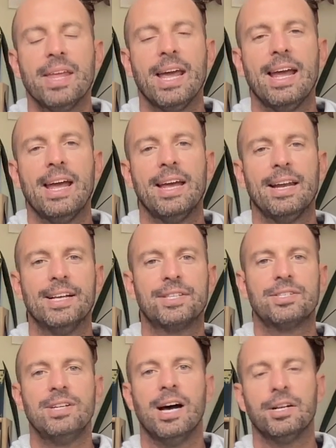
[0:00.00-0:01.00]
And
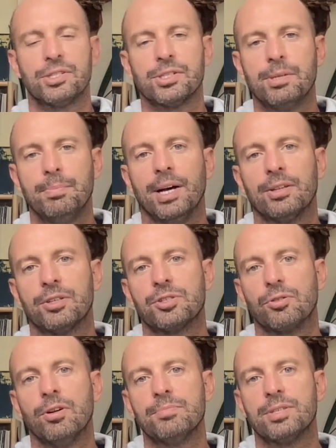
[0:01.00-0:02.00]
it's not just about the
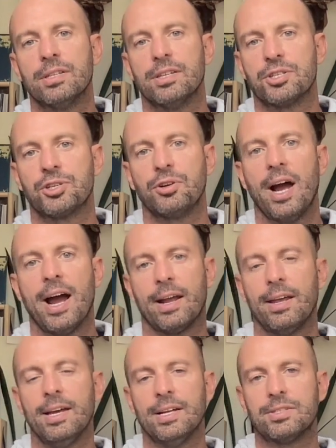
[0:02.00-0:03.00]
drums in this
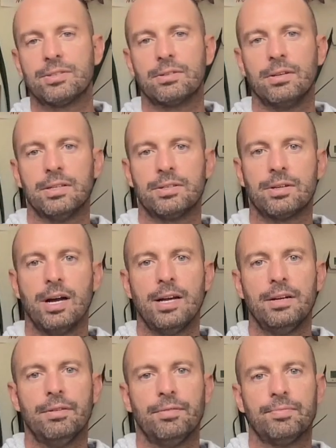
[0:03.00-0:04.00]
track. It's
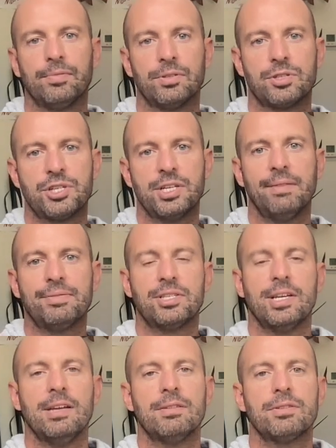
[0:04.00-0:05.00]
kind of shifts
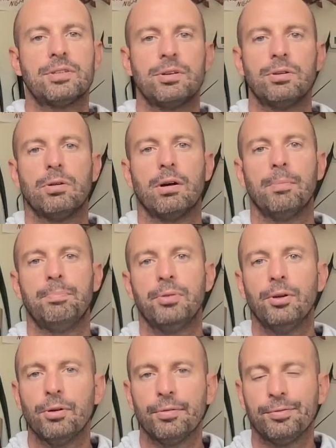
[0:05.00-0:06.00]
into a
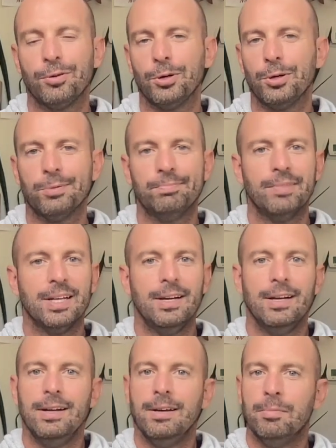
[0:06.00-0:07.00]
beautiful,
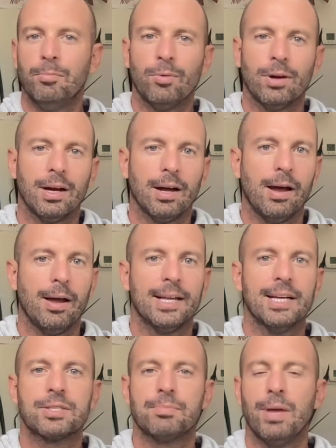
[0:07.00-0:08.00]
I
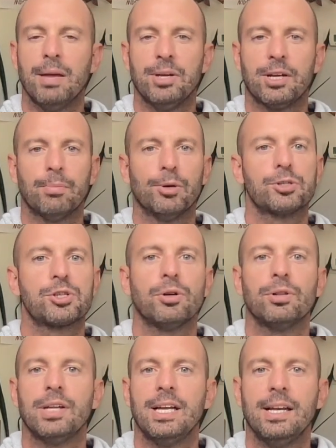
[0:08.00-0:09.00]
guess maybe
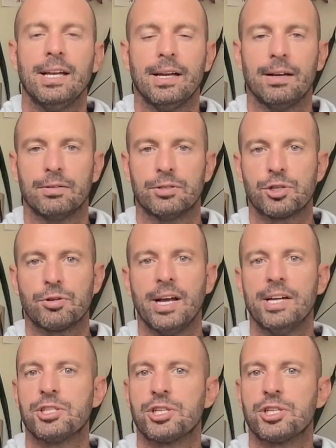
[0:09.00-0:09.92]
commercial leaning trance